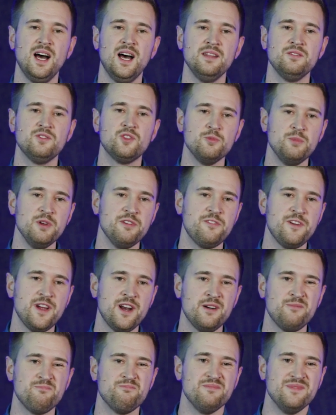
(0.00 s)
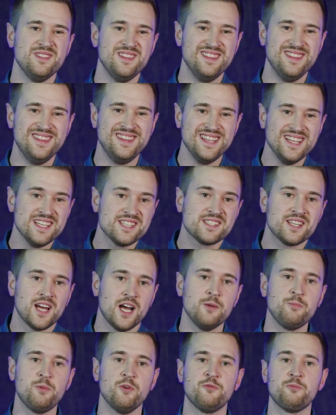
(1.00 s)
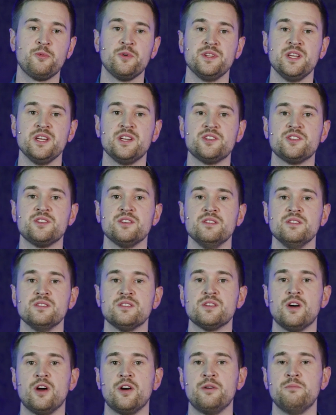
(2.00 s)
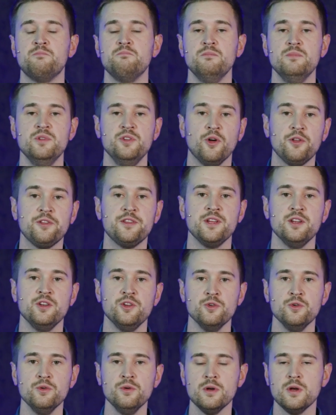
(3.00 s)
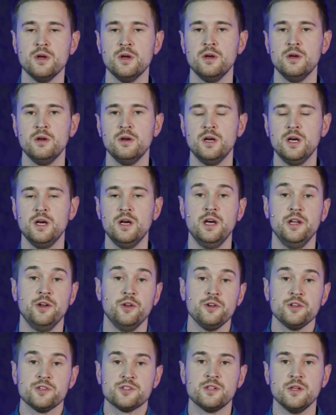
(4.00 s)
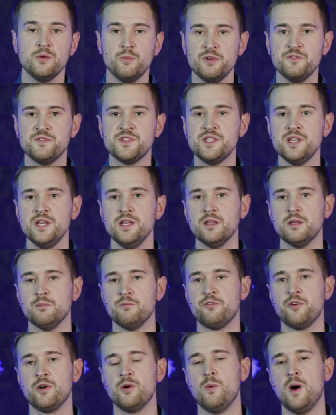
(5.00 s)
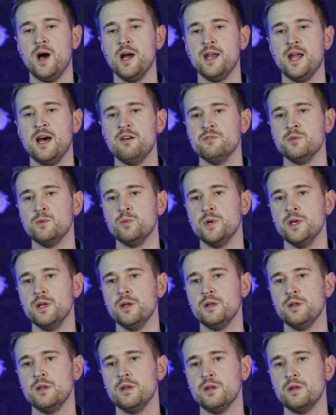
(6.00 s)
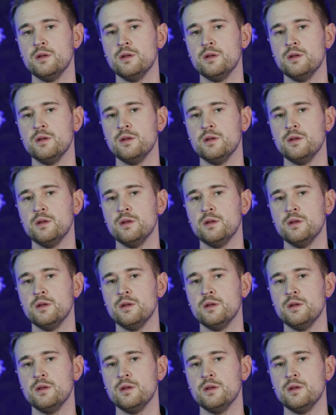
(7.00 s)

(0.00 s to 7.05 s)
And to be fair, these type of predictions are nothing new, and honestly, we've seen them for a while, haven't we?